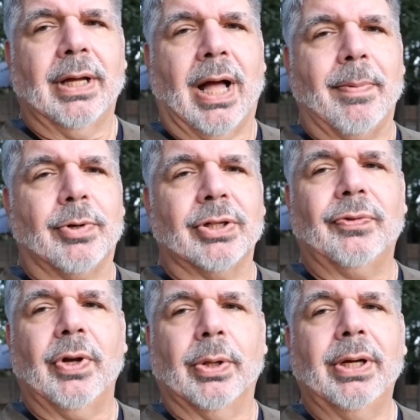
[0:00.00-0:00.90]
I'm Chris
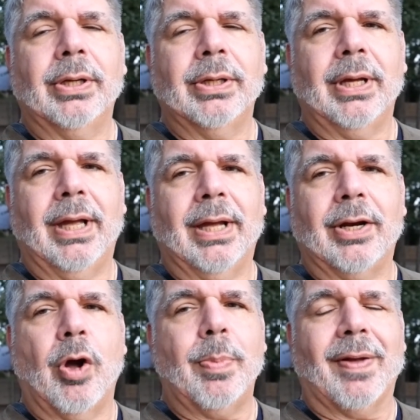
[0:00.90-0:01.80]
Viola,
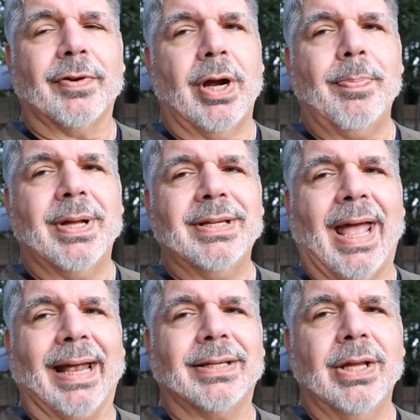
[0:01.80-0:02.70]
and I hope you have a great
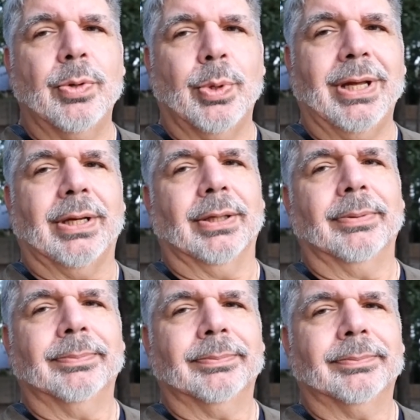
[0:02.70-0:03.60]
Pentaxian week.
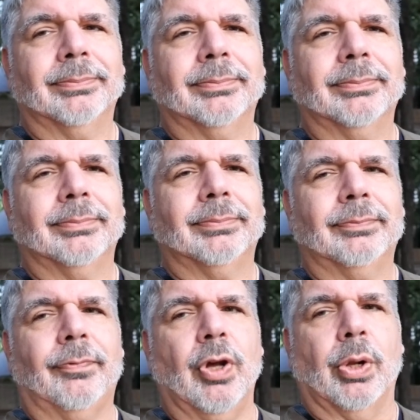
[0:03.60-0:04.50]

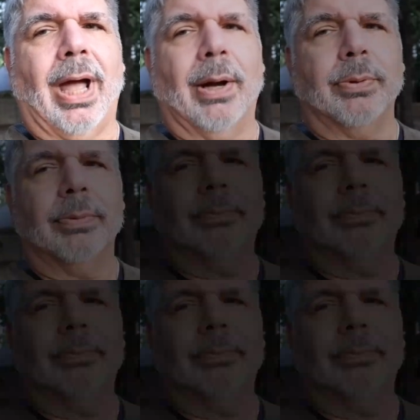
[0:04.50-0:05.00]
Viola out!